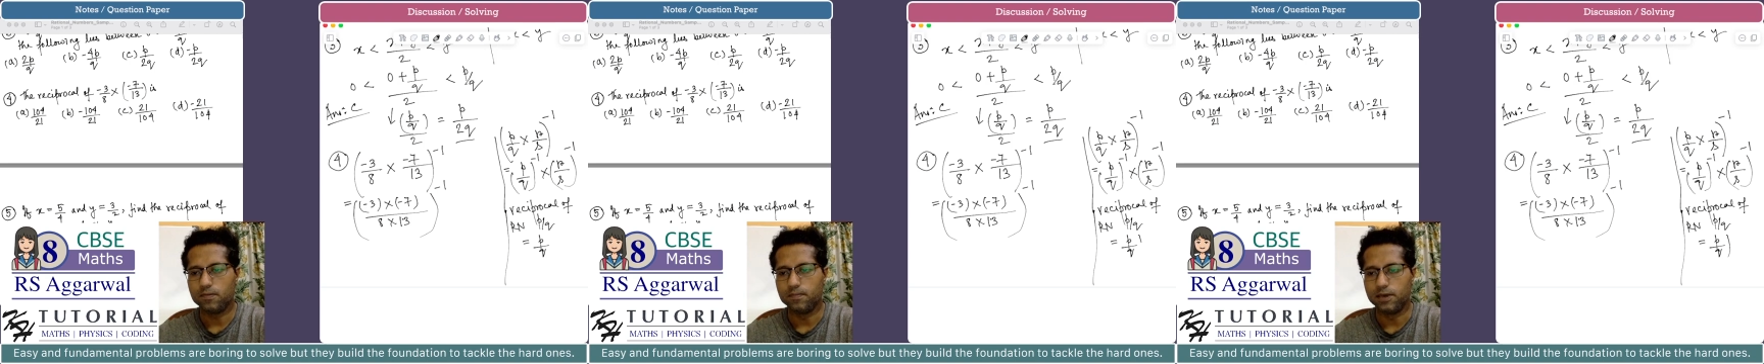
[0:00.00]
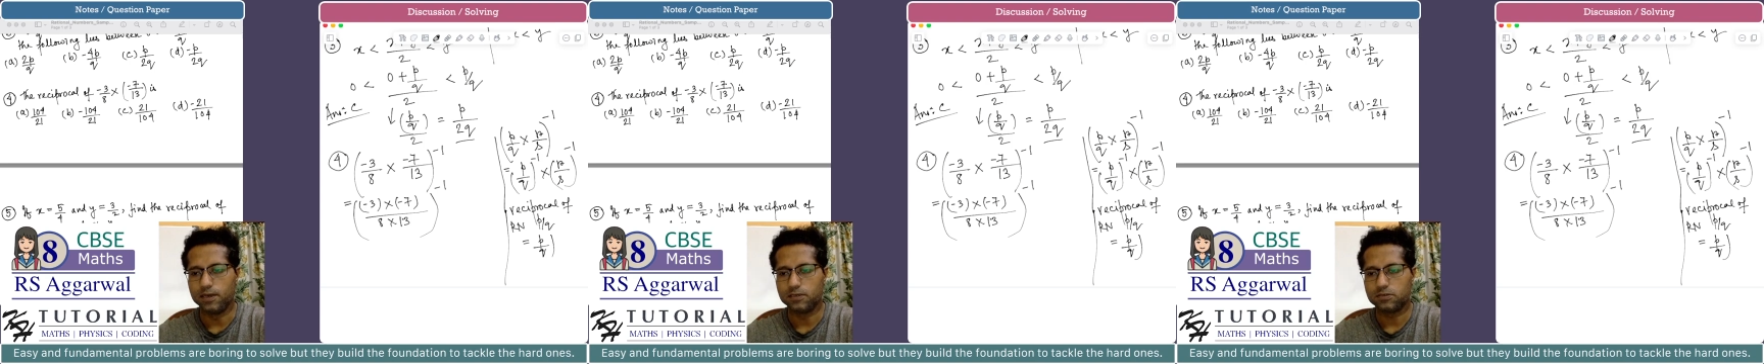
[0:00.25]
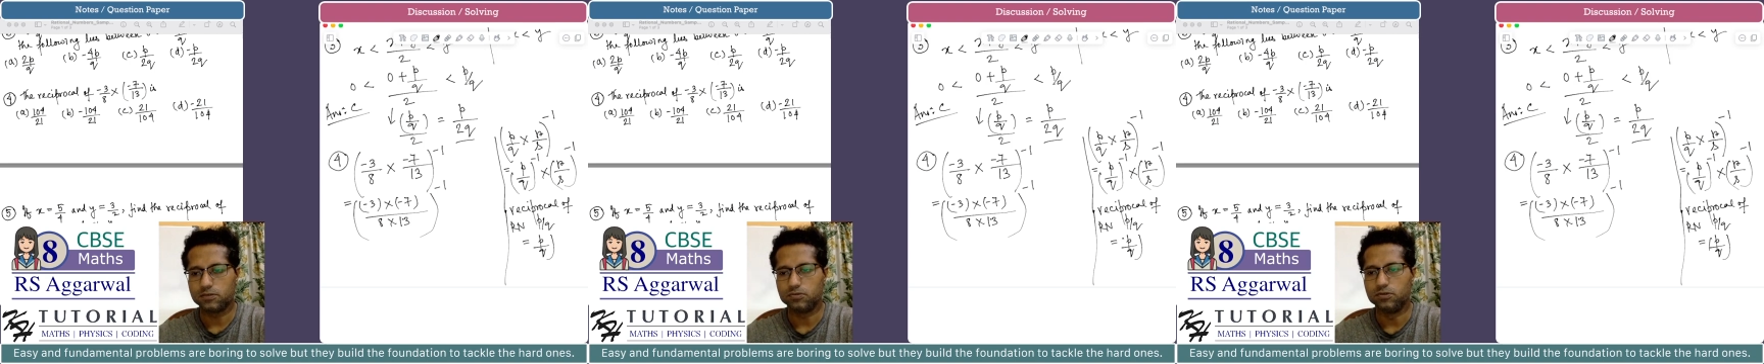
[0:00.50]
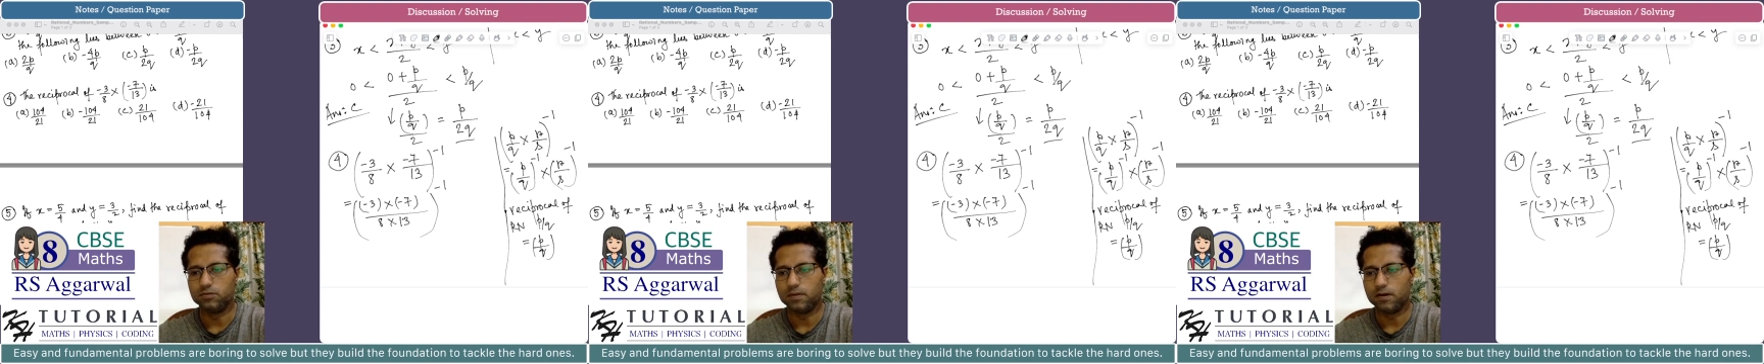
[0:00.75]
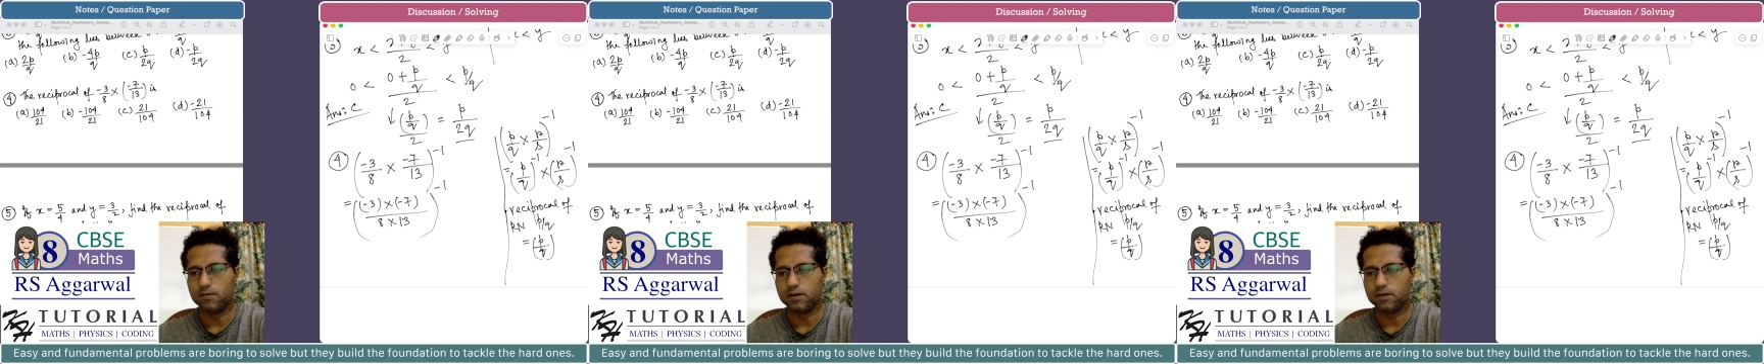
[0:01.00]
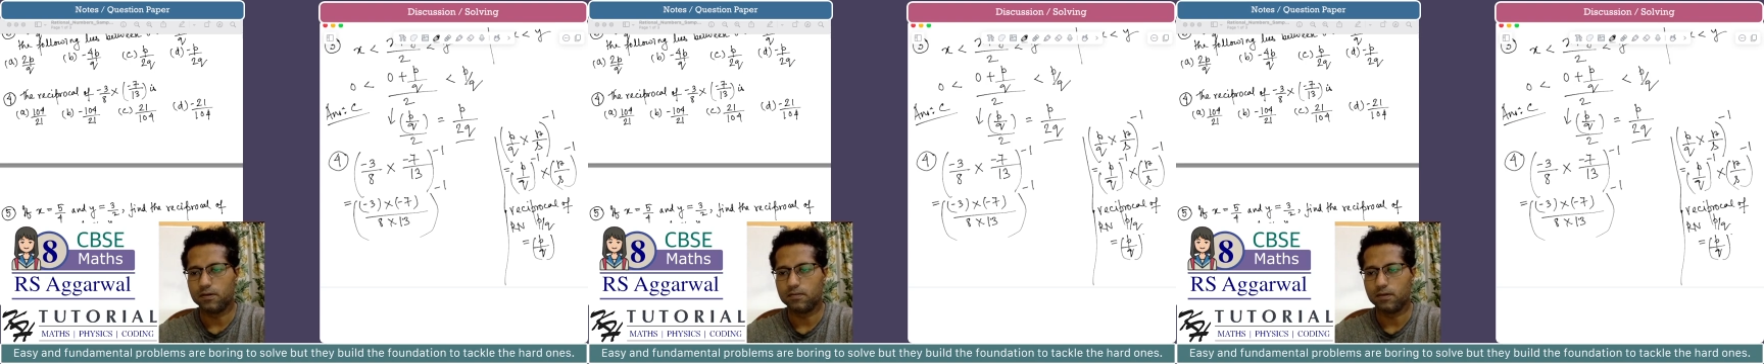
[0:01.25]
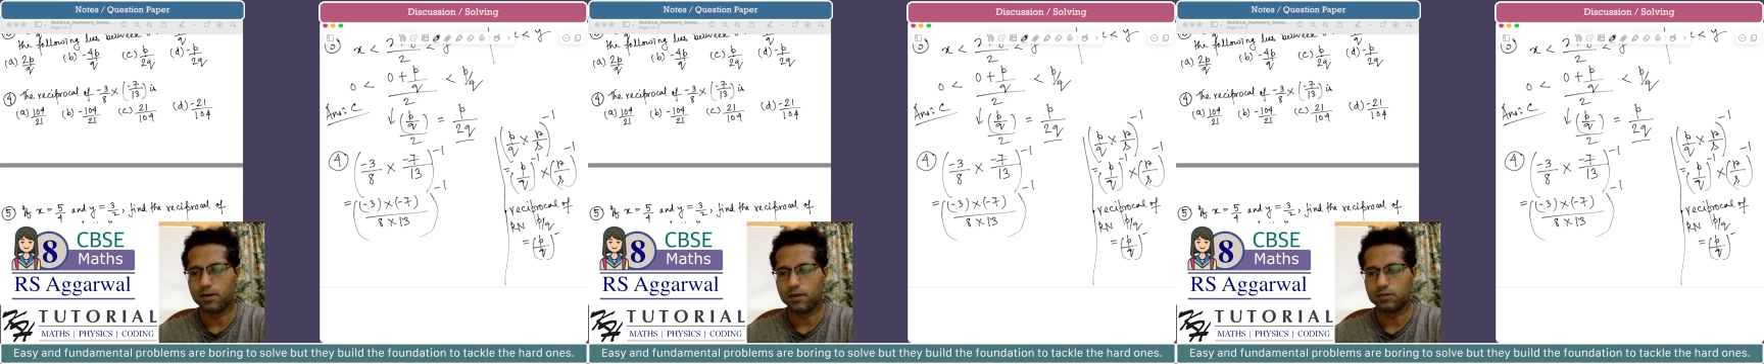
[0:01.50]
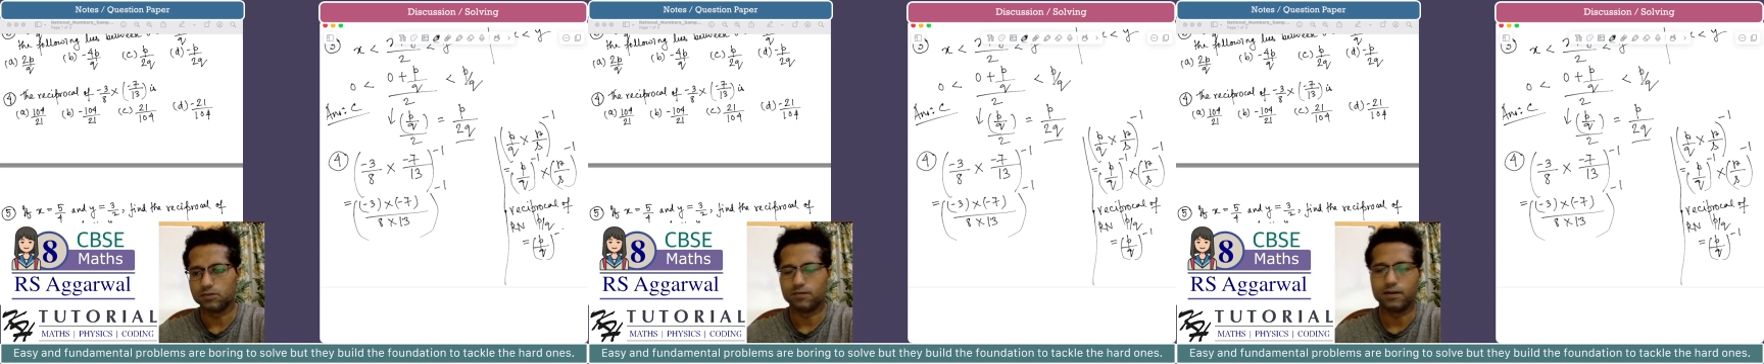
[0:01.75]
base to the power
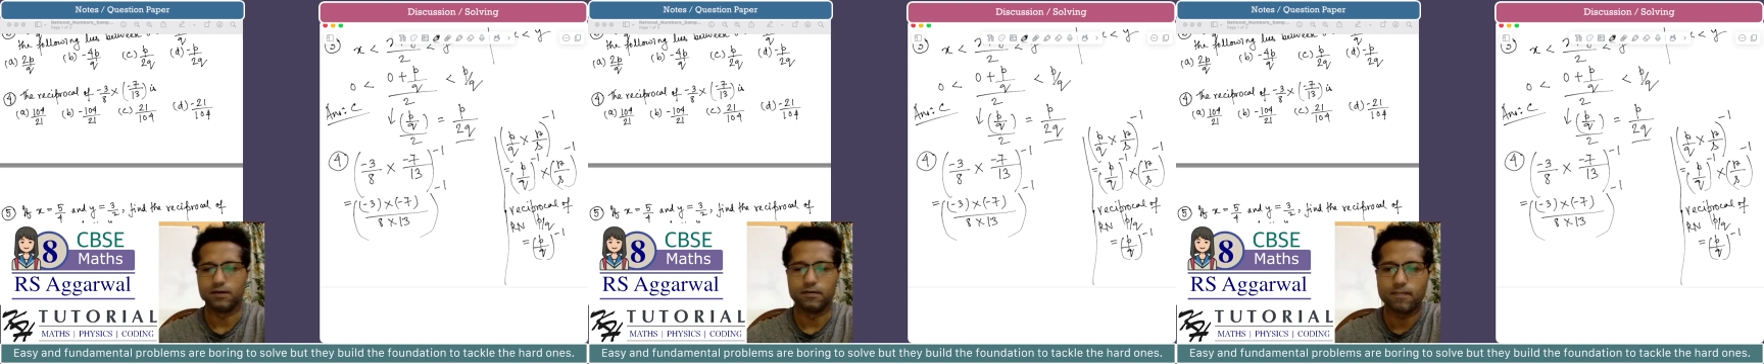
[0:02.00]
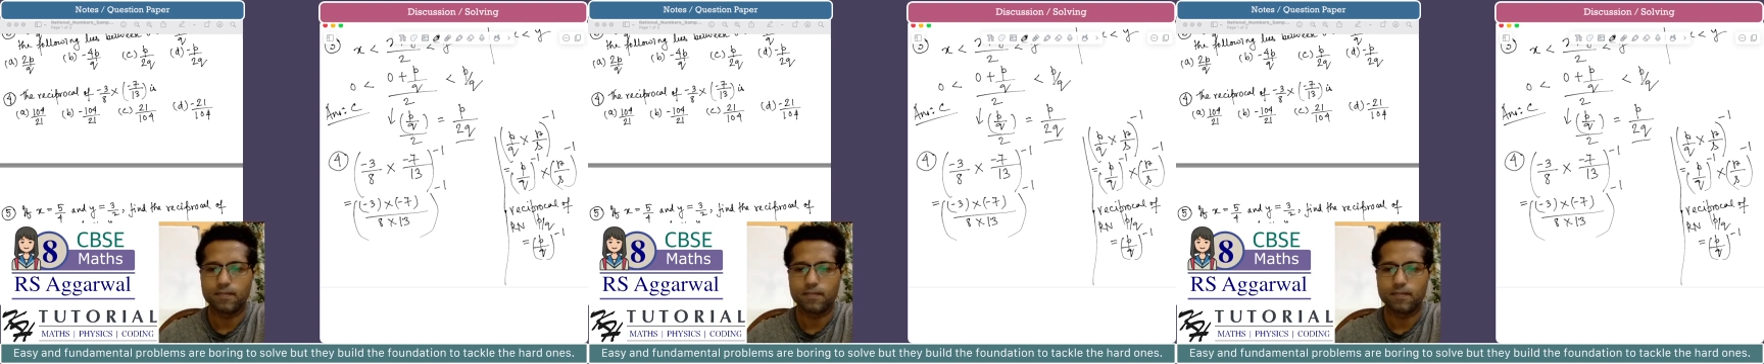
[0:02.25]
minus 1.